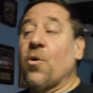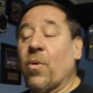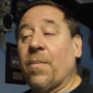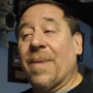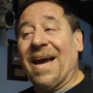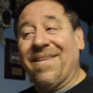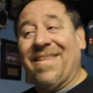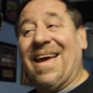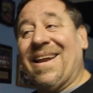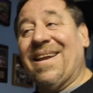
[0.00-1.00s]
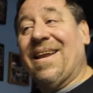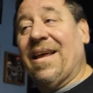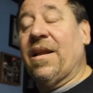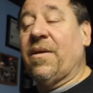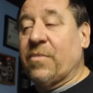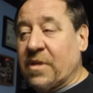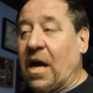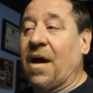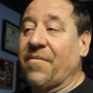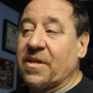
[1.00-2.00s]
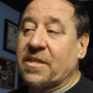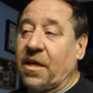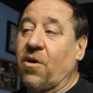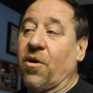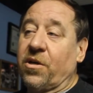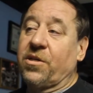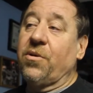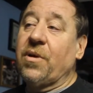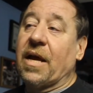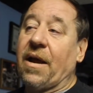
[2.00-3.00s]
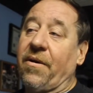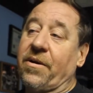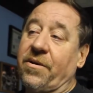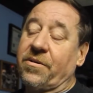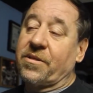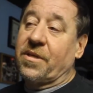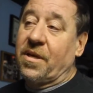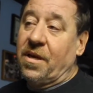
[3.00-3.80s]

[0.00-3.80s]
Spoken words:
when back then it was obviously cartoon characters.